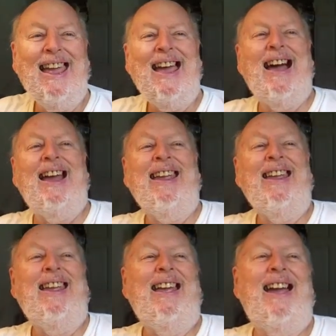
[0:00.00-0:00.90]
I
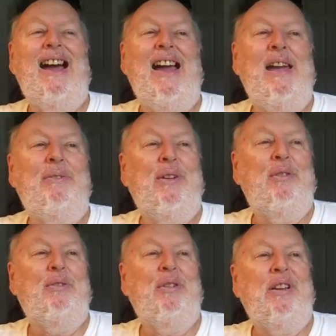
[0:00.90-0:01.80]
have
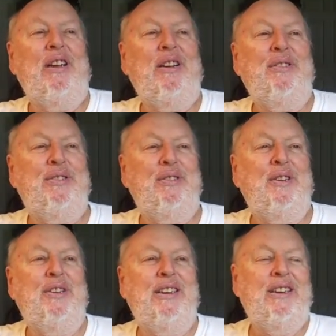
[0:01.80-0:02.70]
never really
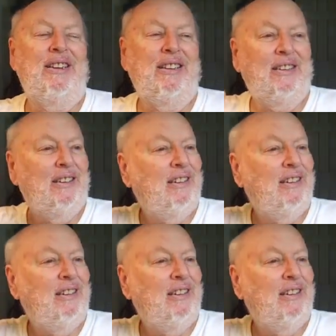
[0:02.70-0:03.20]
understood the